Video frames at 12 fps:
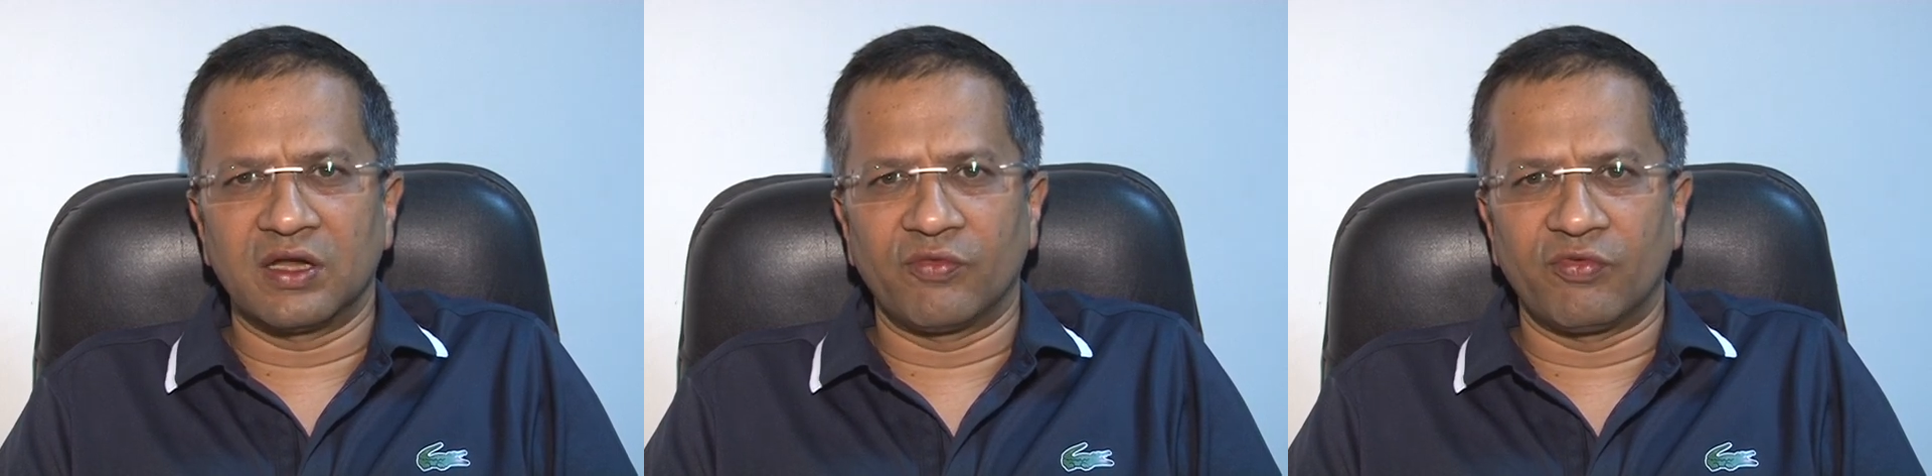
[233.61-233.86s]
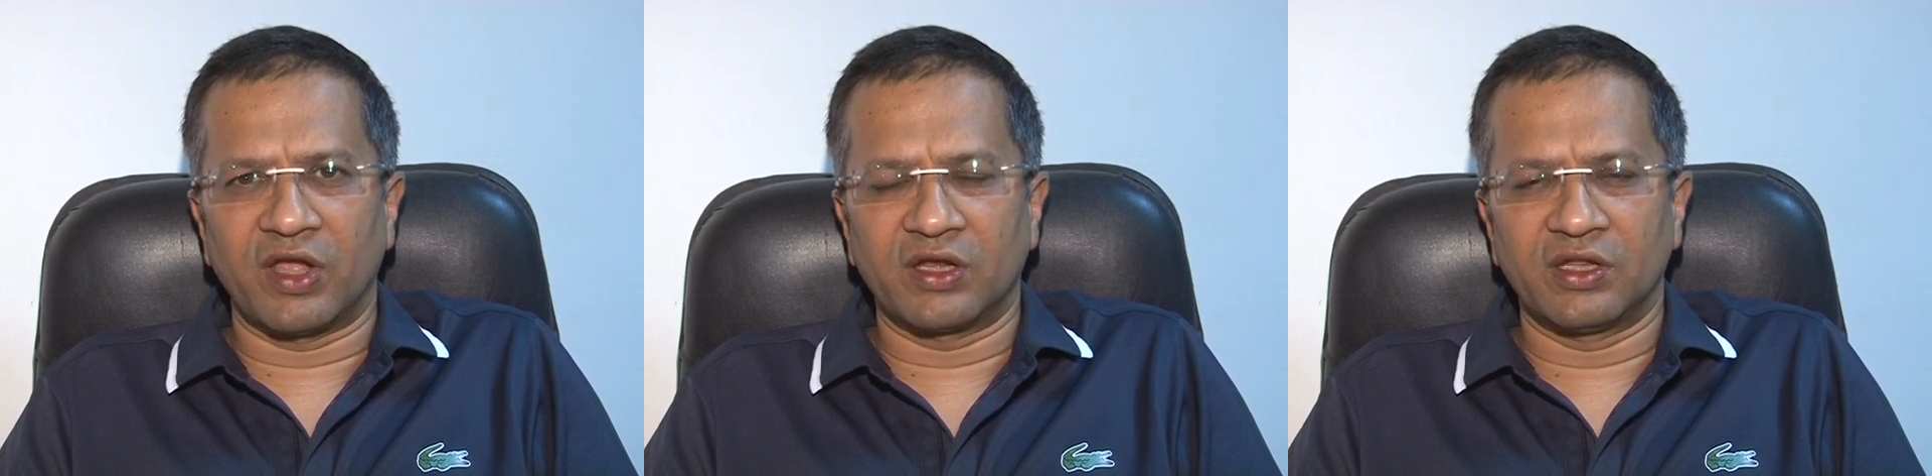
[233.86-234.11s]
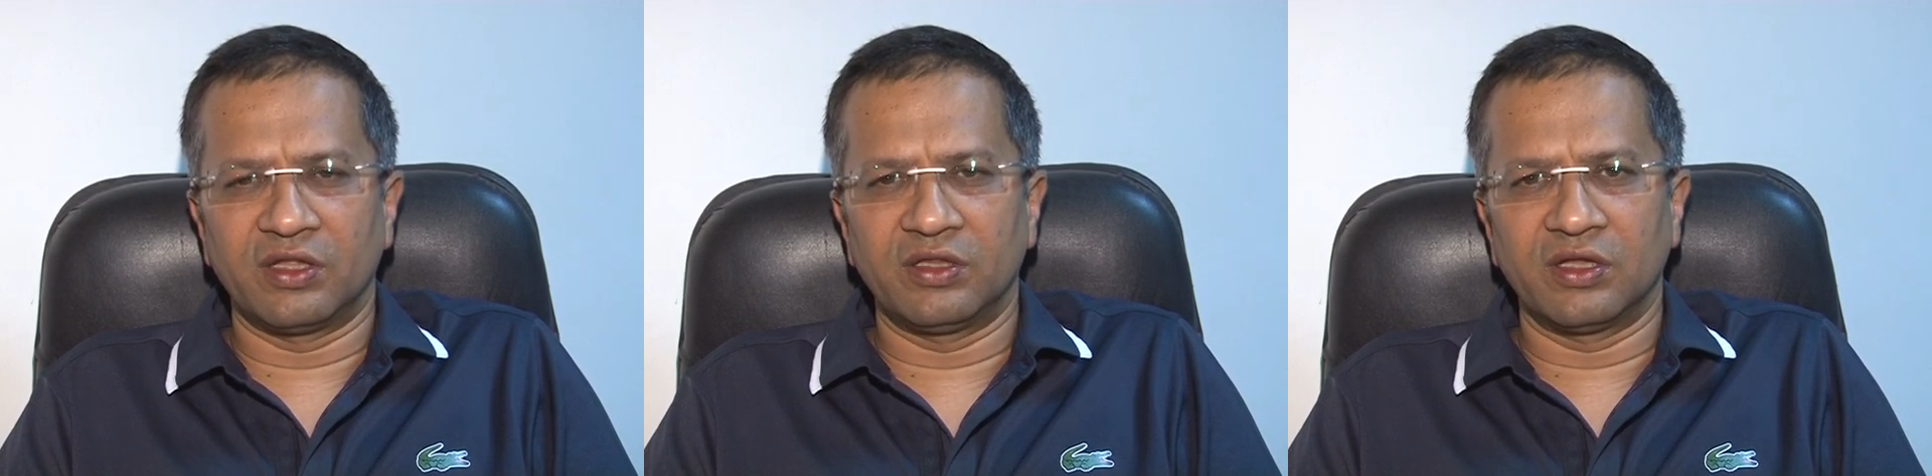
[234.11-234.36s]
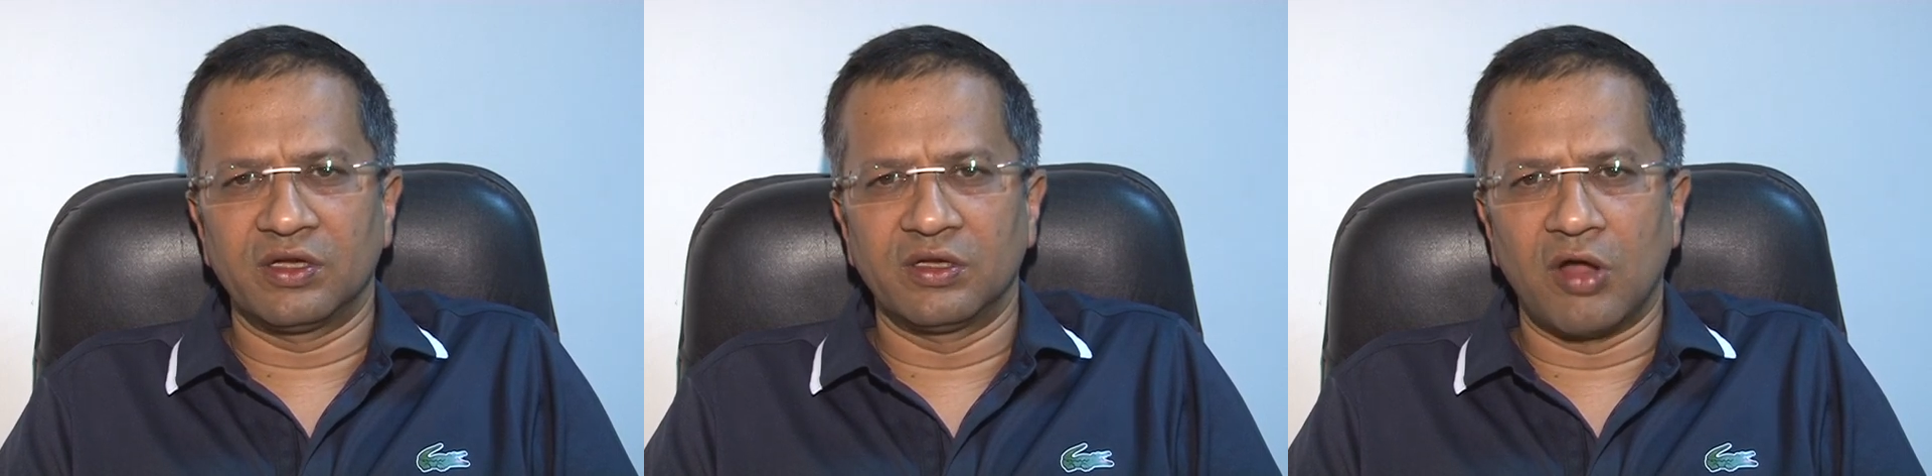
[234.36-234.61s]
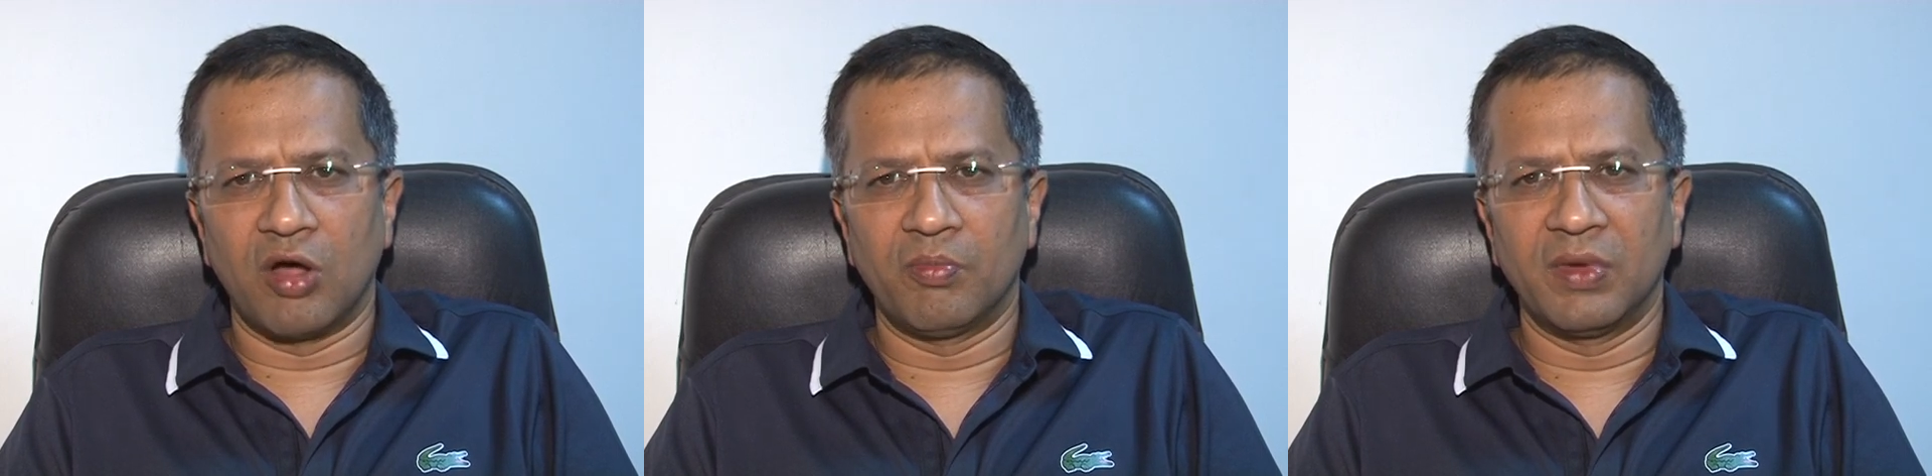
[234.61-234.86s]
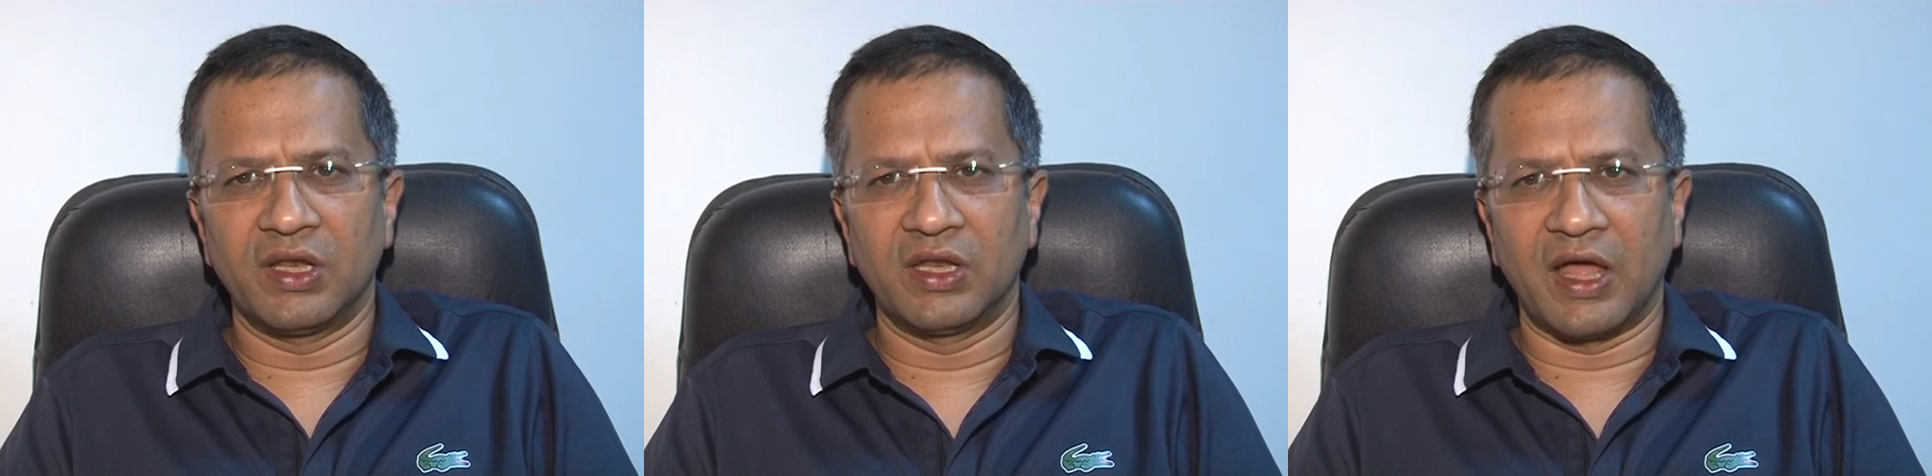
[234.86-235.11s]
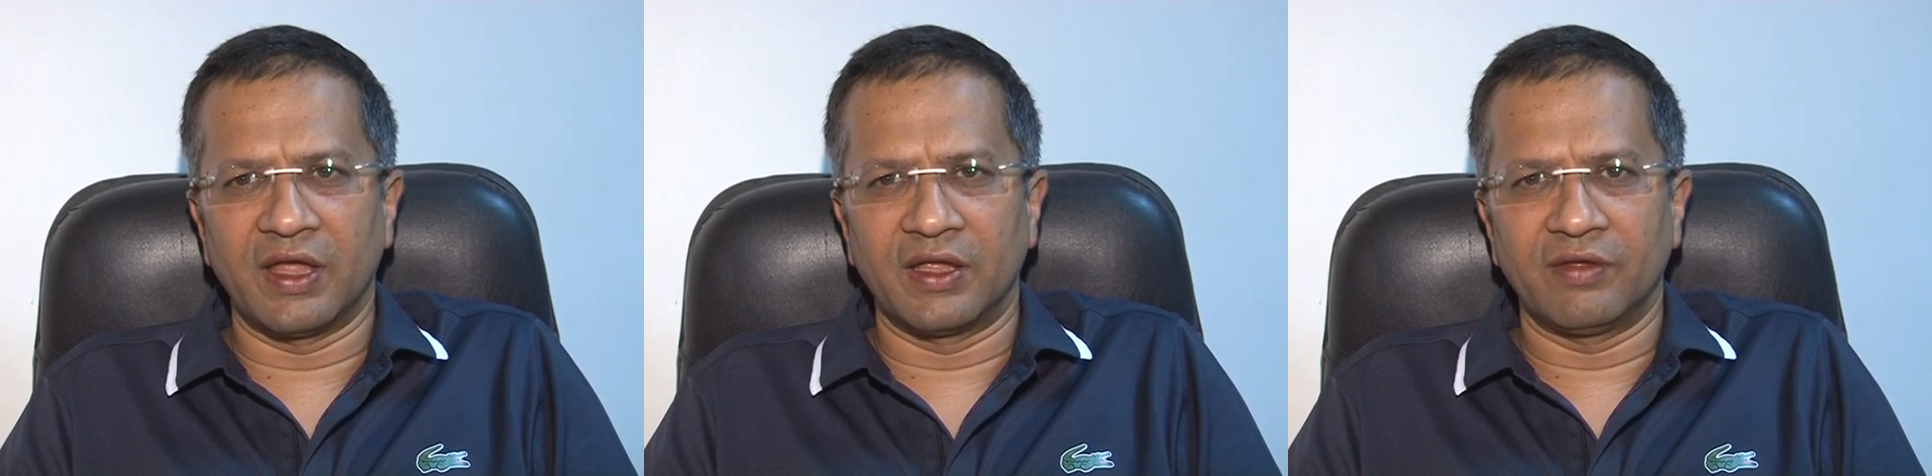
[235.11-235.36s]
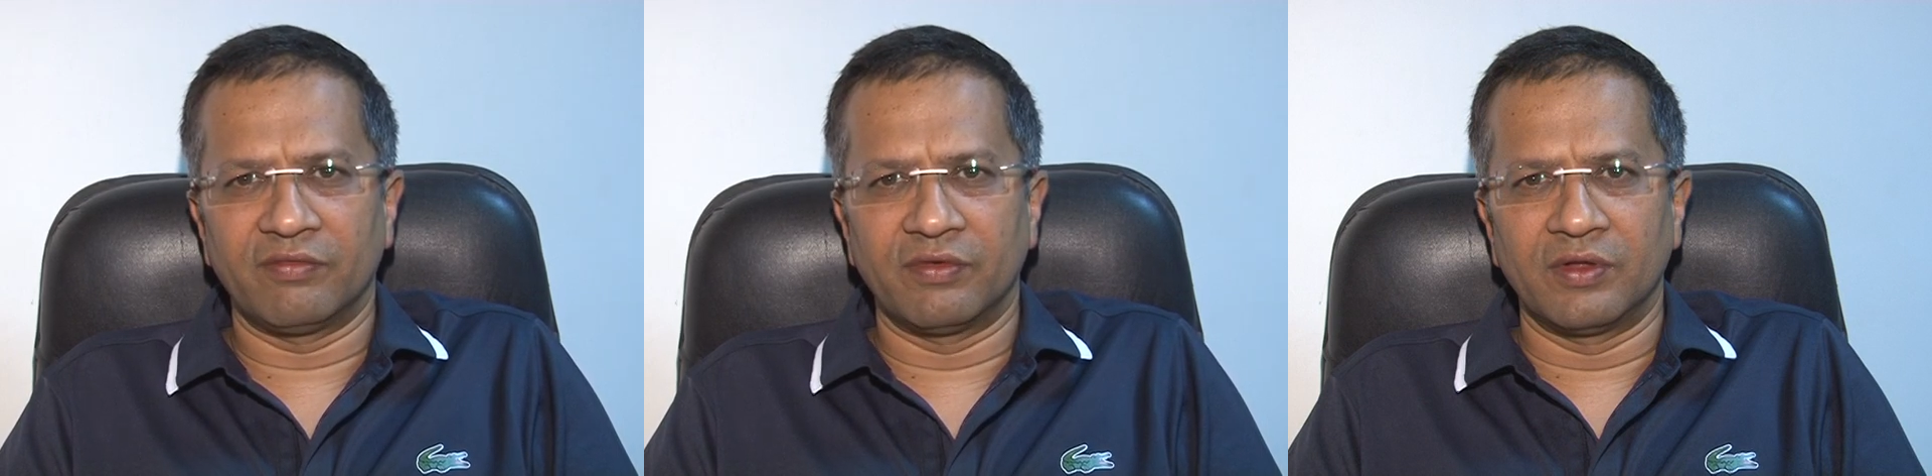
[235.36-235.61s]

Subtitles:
affecting their normal life,